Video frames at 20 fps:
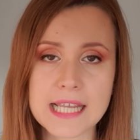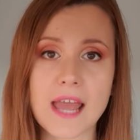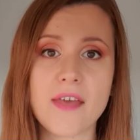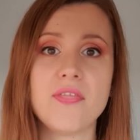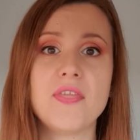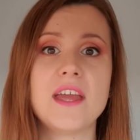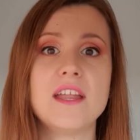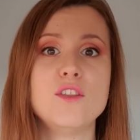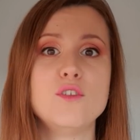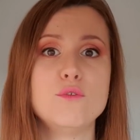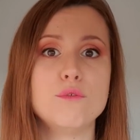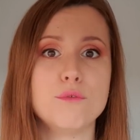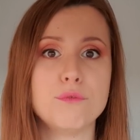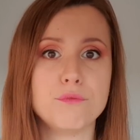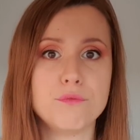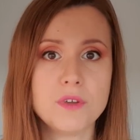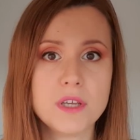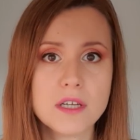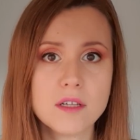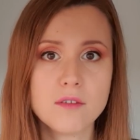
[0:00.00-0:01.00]
and then you
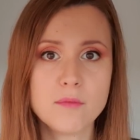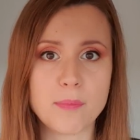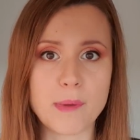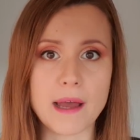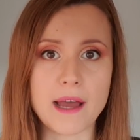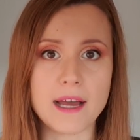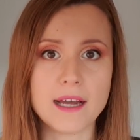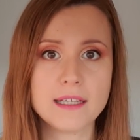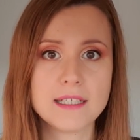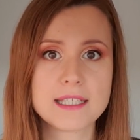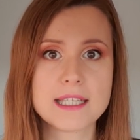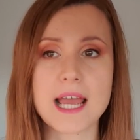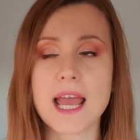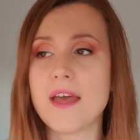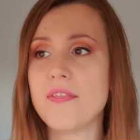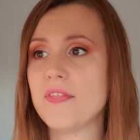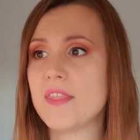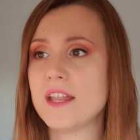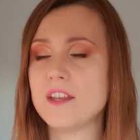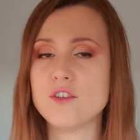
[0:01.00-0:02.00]
feel bad,
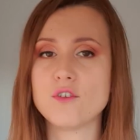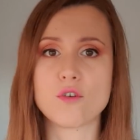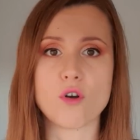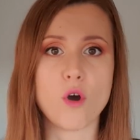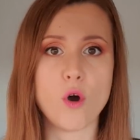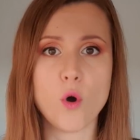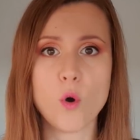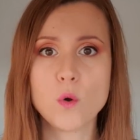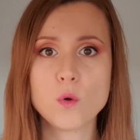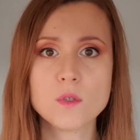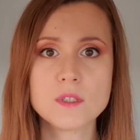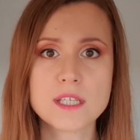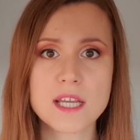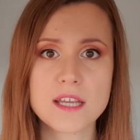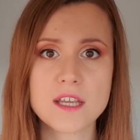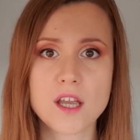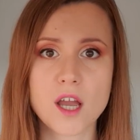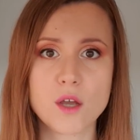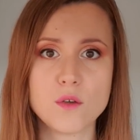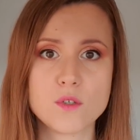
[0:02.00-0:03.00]
and then your whole day
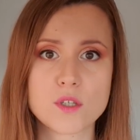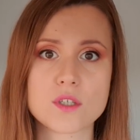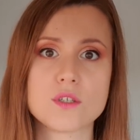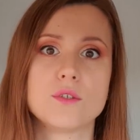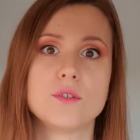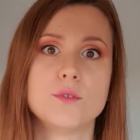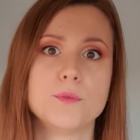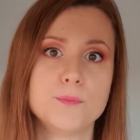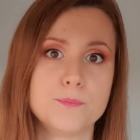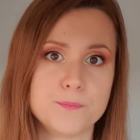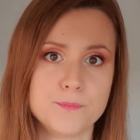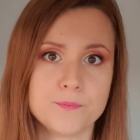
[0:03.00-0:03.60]
goes to,